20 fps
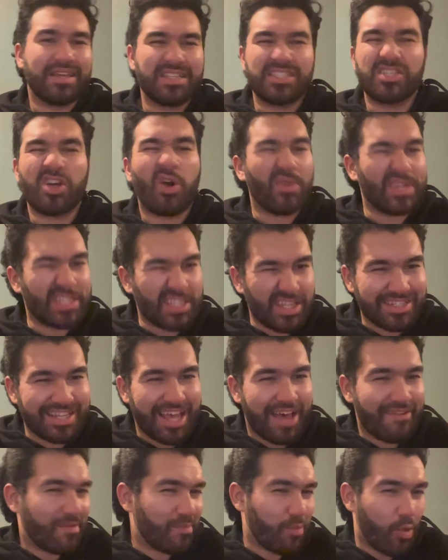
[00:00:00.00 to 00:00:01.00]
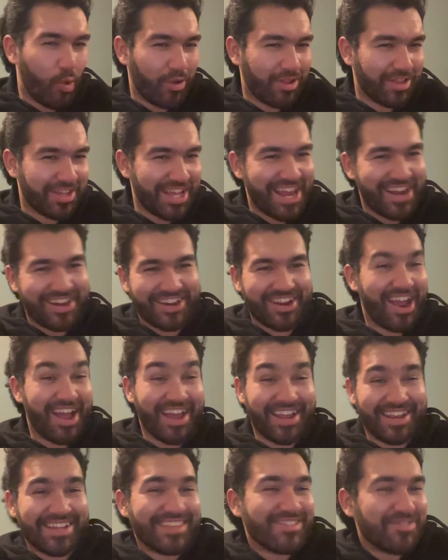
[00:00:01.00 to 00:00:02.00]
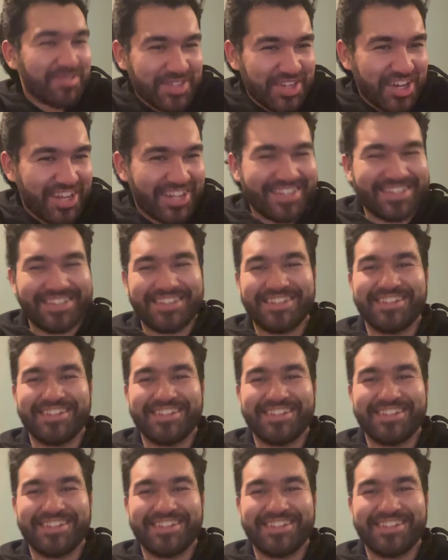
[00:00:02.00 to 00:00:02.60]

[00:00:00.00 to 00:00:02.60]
It's always good to have a moral guy who's good,